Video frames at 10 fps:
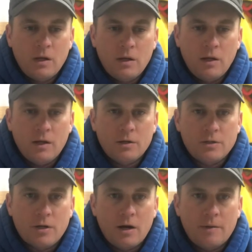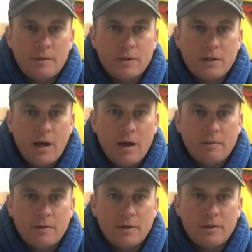yeah stripers
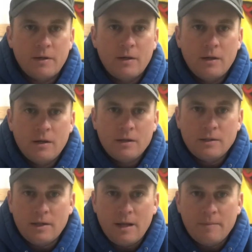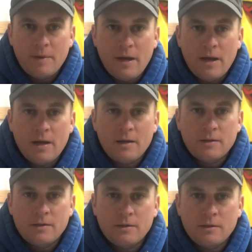hybrid sand
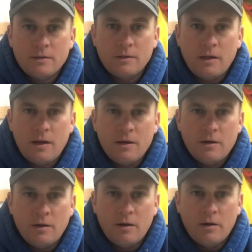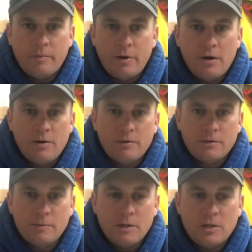bass it's a lot of your uh, predator
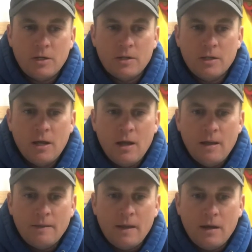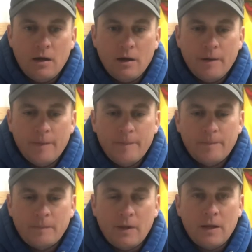species they uh
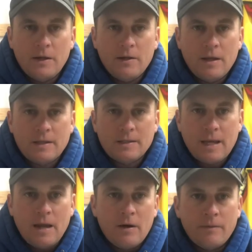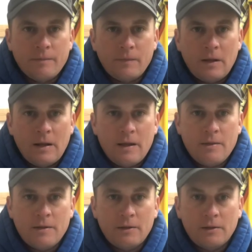they hear that sound and they
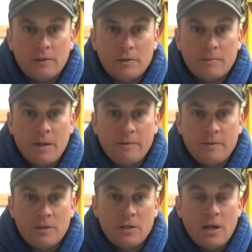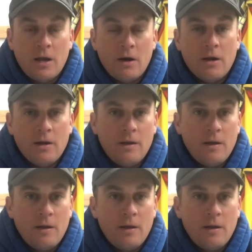think that there's bait fish in the area